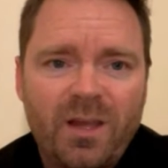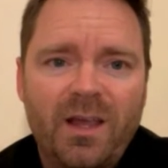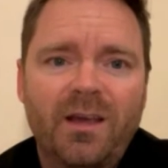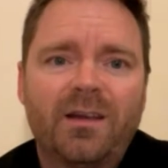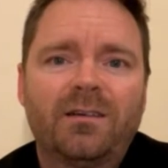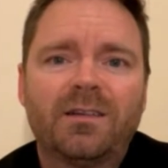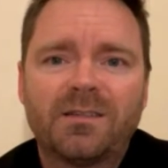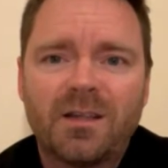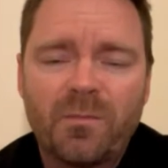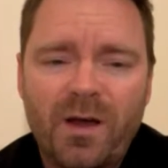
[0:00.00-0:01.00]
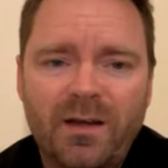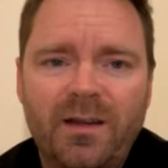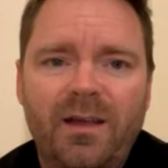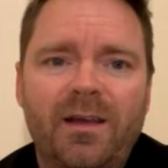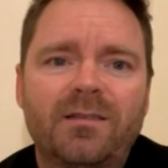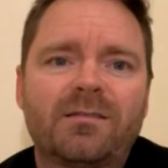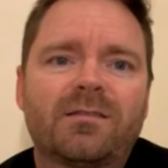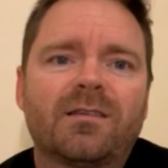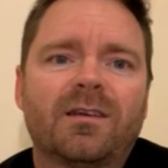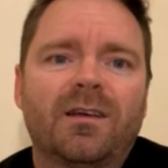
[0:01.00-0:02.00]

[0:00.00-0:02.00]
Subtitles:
can. Listen to the podcast.